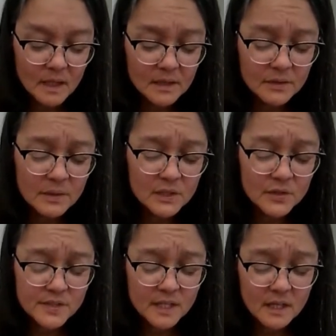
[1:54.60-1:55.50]
well, it
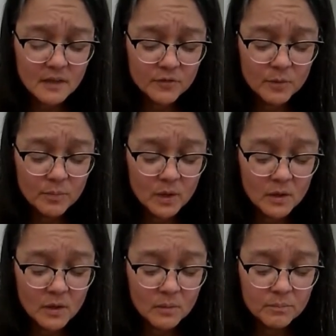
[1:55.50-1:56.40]
looks like a
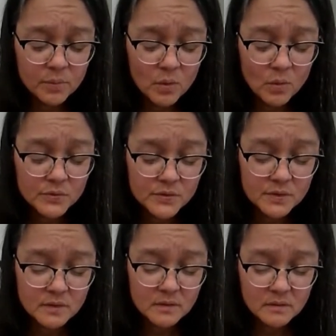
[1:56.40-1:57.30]
football
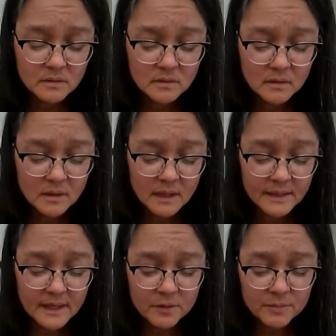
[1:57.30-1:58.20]
post.
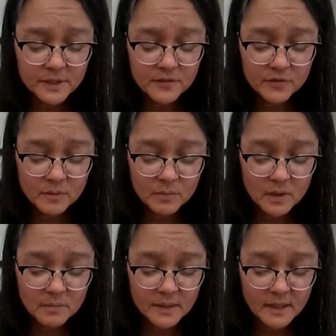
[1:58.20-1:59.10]
And I don't play
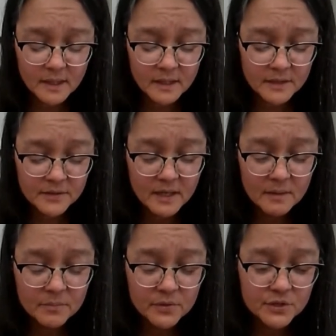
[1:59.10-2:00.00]
football, but
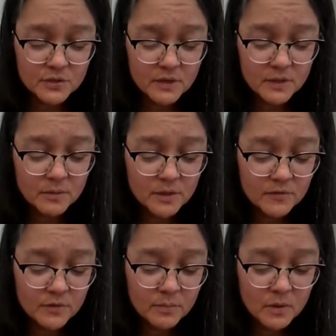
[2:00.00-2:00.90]
I'm pretty sure I know what a
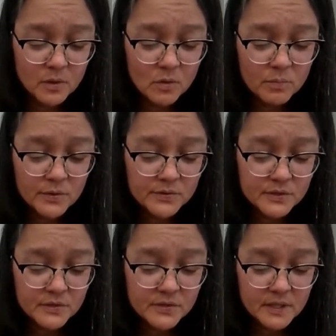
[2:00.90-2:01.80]
football goal
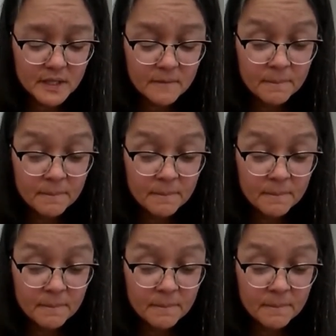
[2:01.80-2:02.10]
post looks like.